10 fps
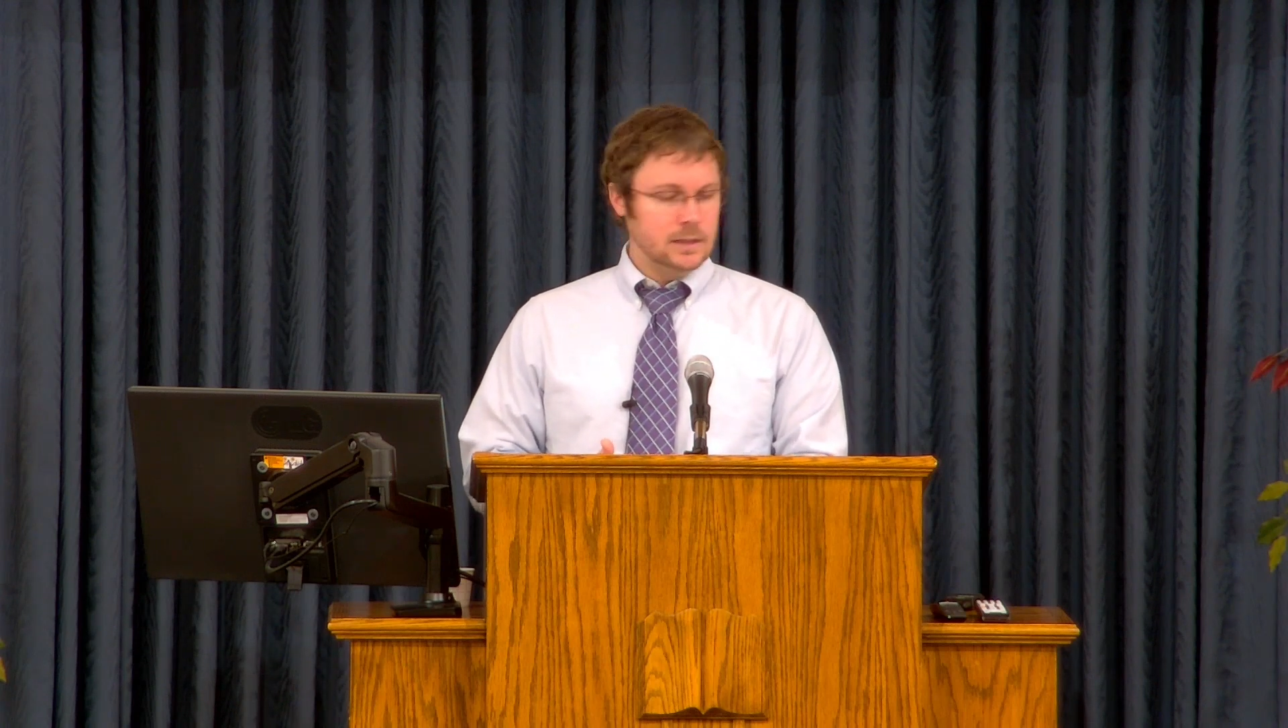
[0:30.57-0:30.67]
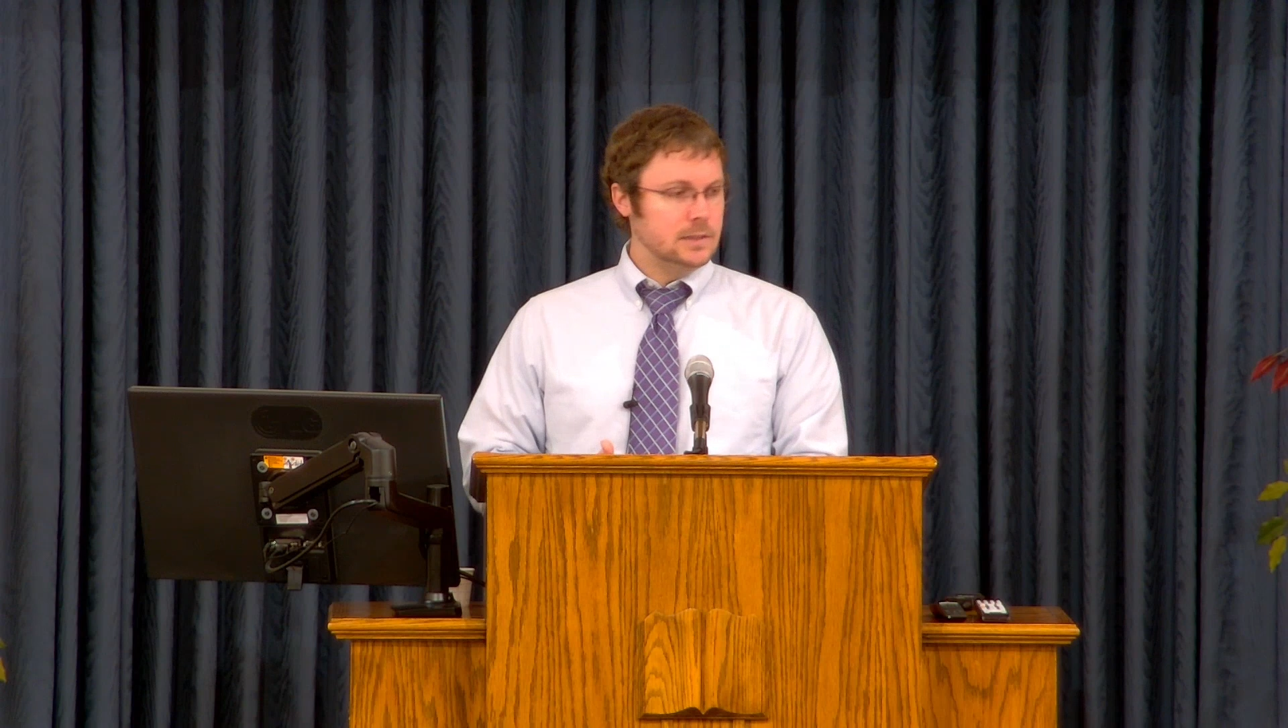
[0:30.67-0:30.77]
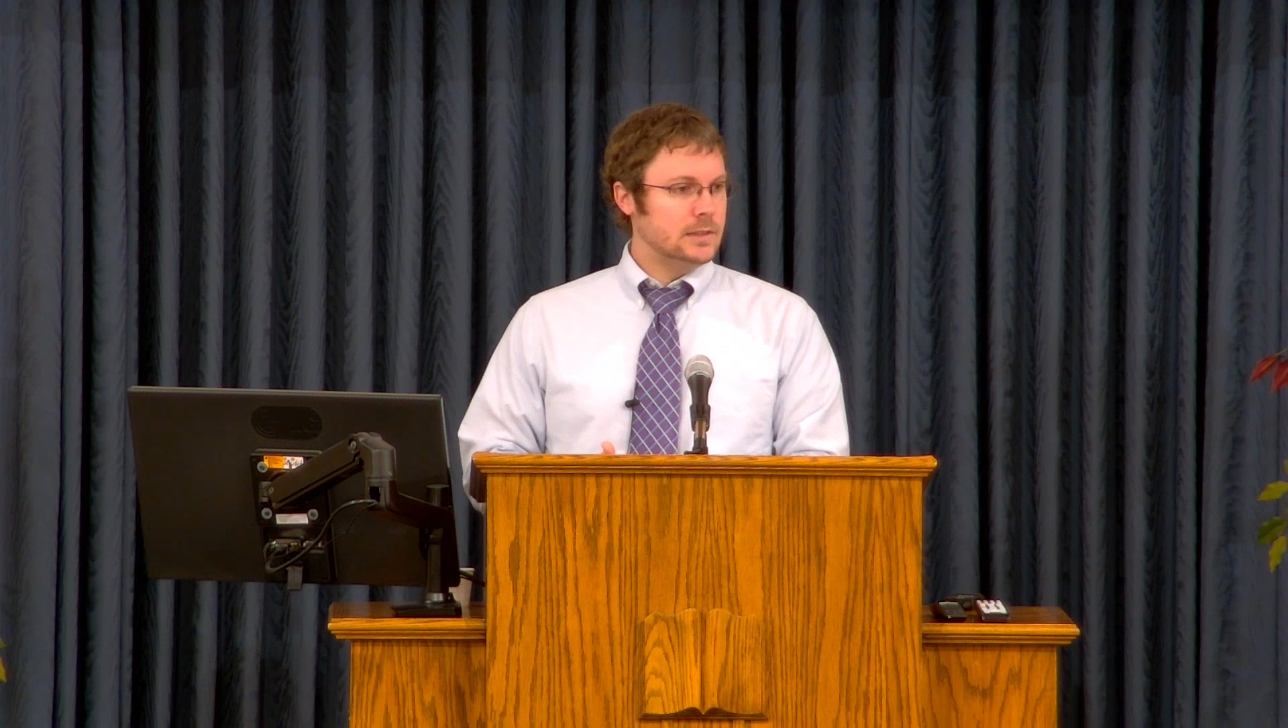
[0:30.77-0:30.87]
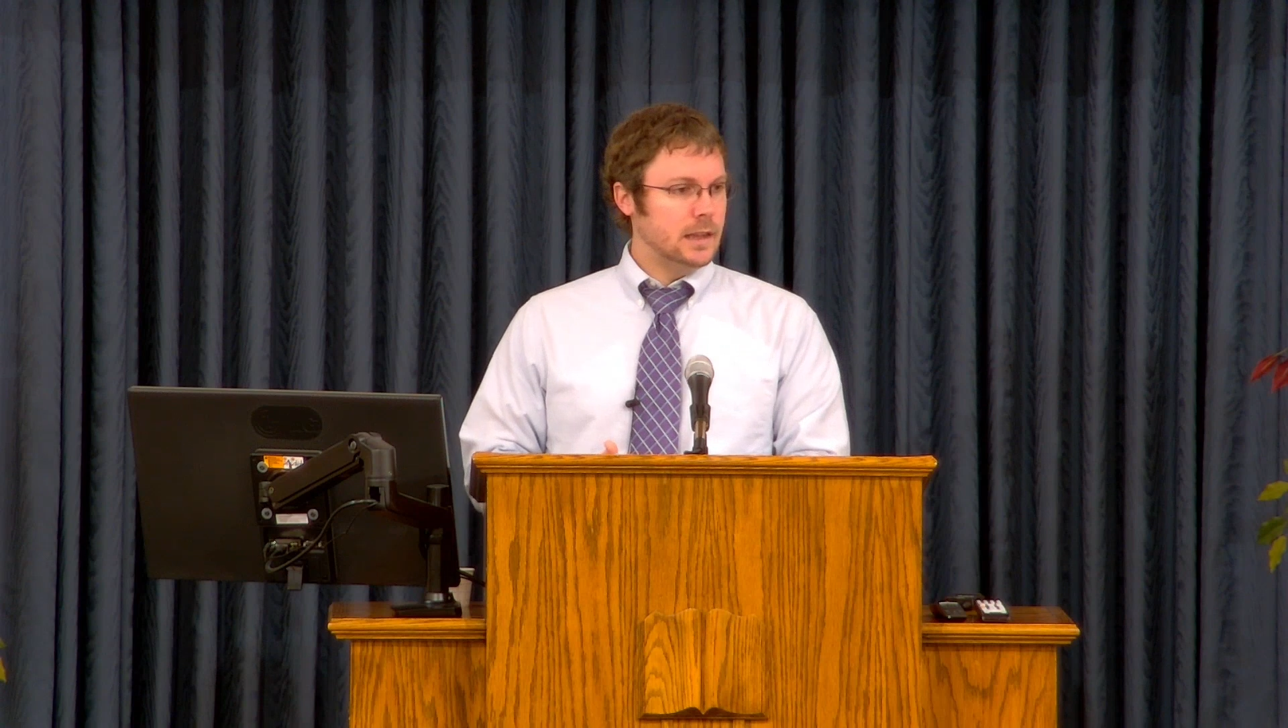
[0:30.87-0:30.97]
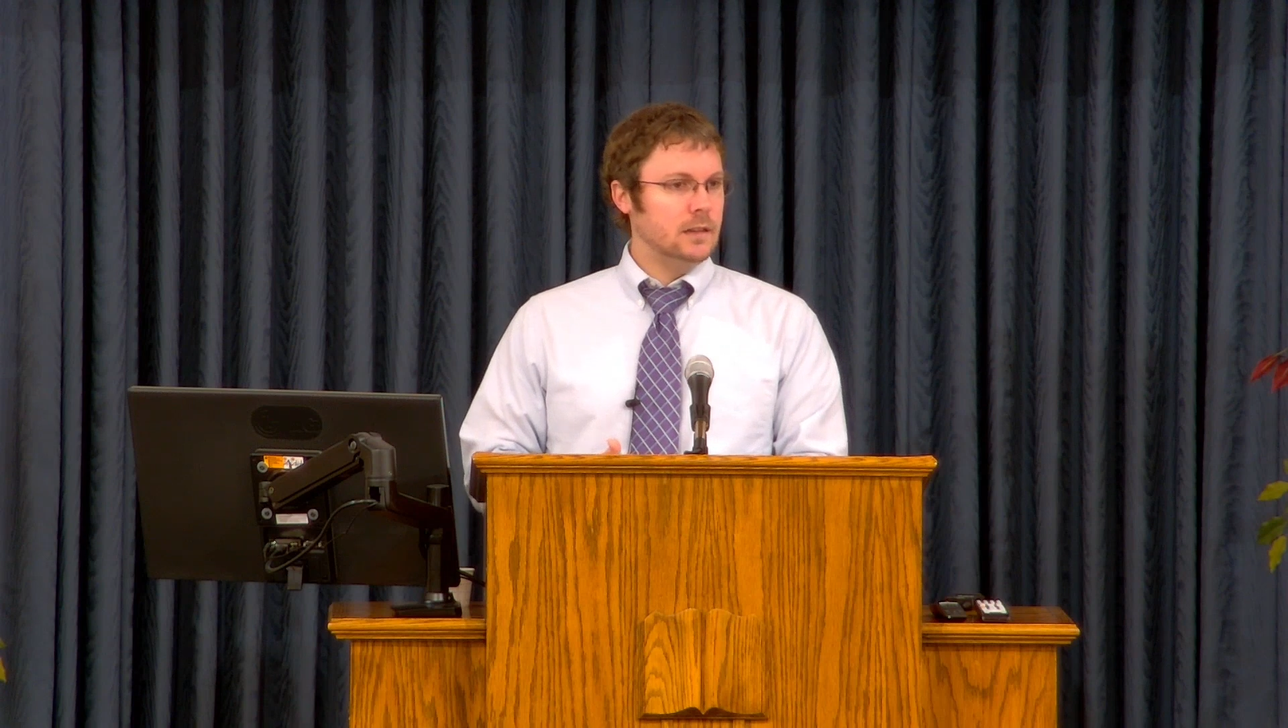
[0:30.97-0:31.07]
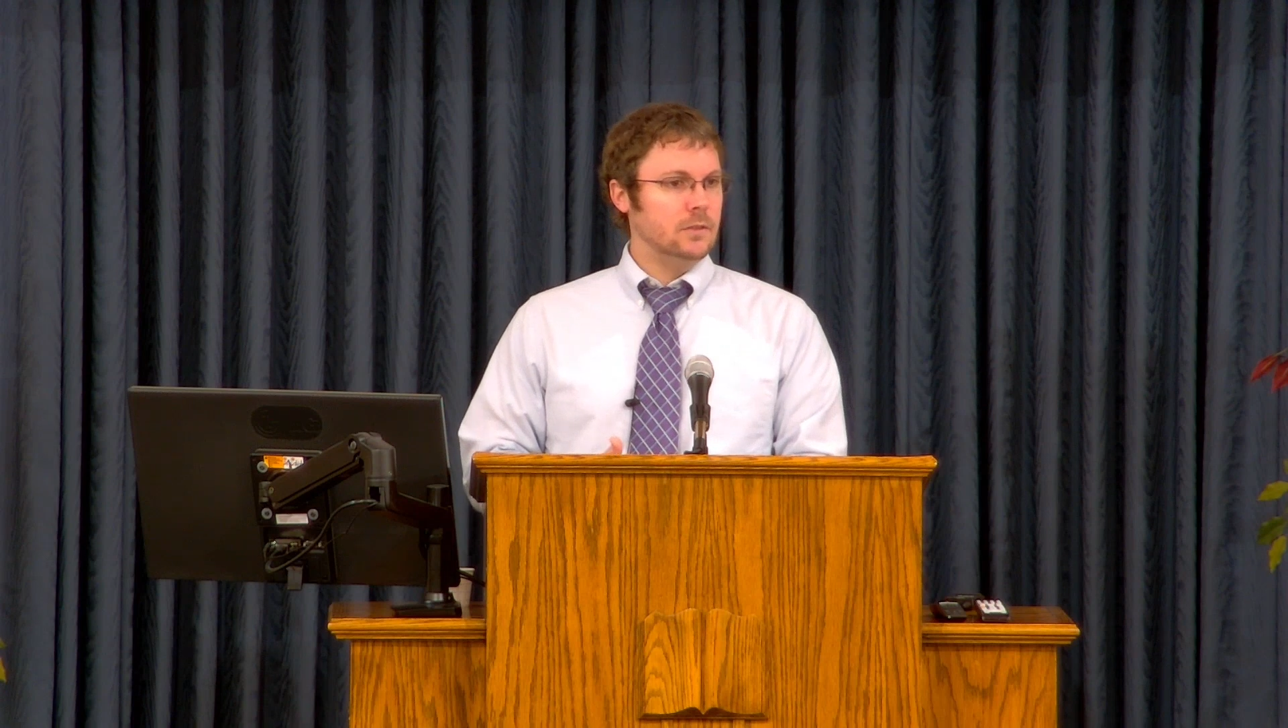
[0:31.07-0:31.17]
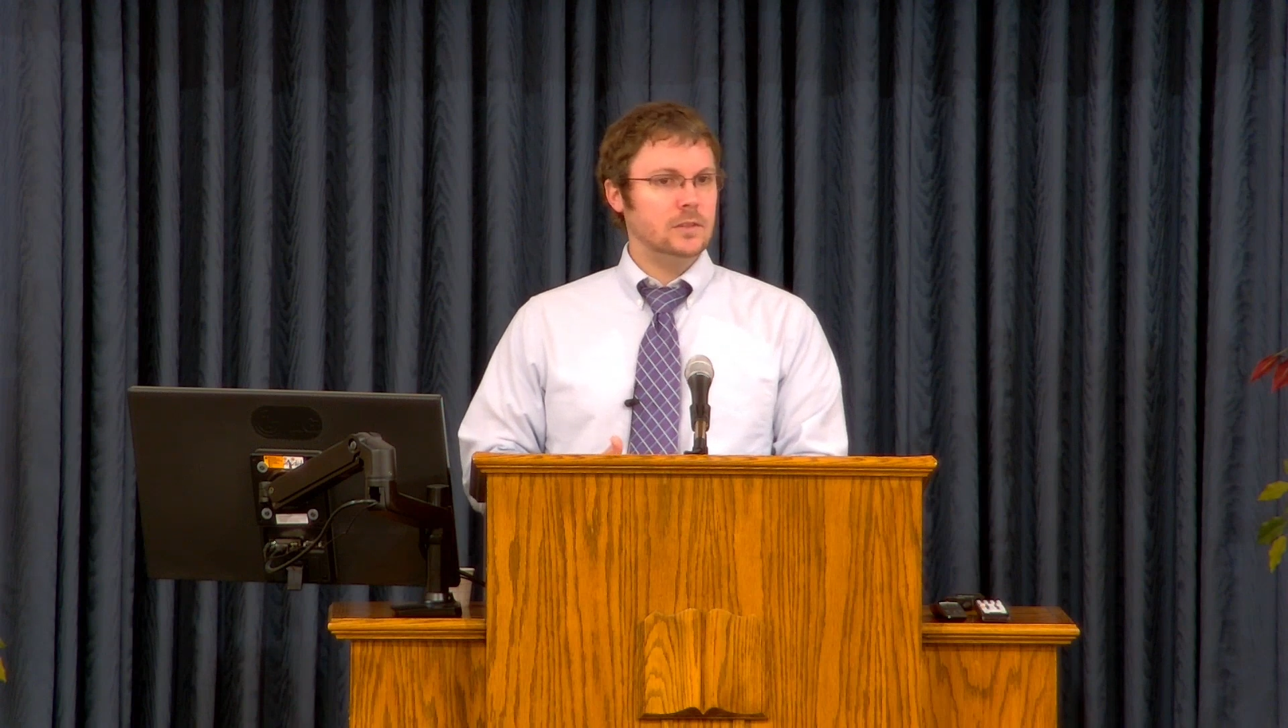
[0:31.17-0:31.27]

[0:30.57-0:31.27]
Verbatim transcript: Instead of